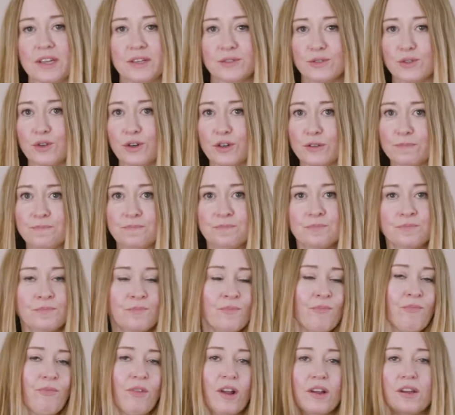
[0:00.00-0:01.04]
It's got,
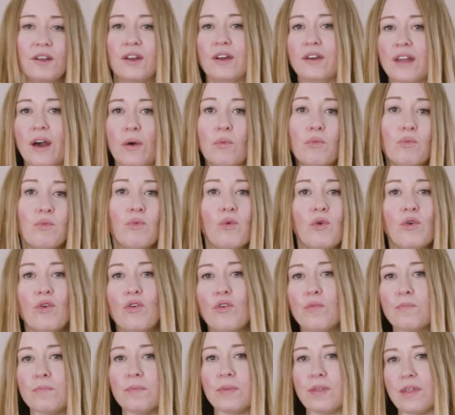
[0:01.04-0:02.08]
you know, that
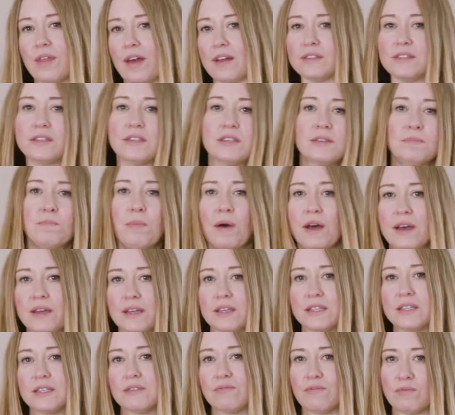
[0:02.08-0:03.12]
warmth, that
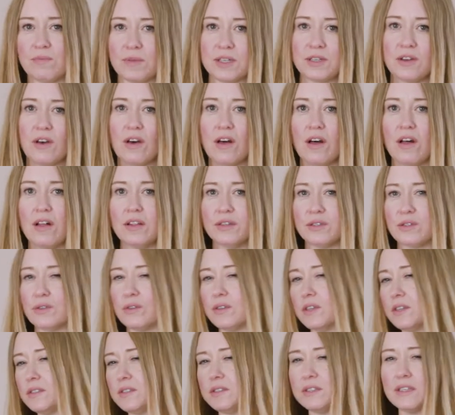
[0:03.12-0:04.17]
spice from the dhal. It's got
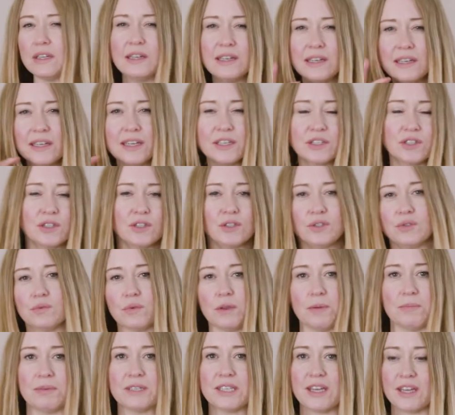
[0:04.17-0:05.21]
those delicious
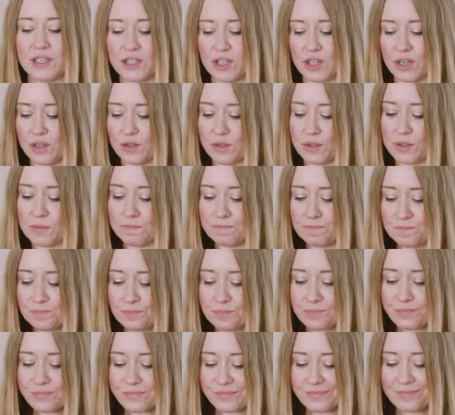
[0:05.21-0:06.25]
sweet potatoes
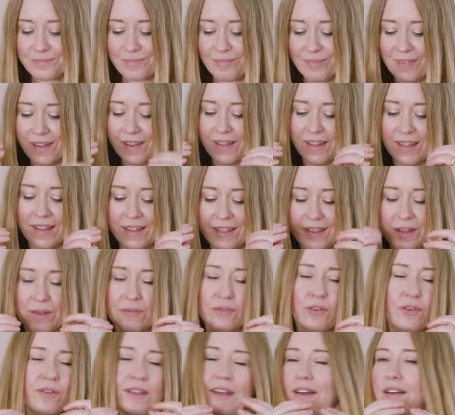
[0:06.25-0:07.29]
that
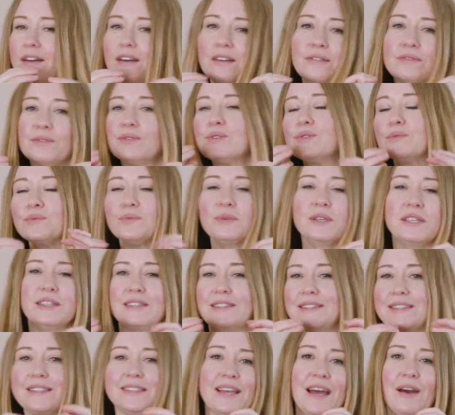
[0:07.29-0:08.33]
have got that kind of sweet
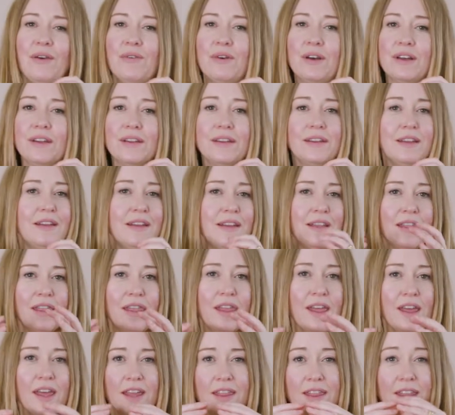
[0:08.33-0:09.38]
and sour
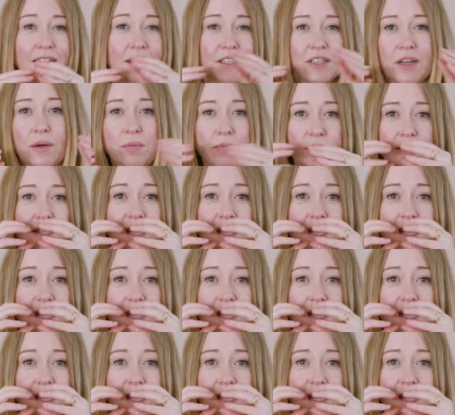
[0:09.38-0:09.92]
thing, and they're double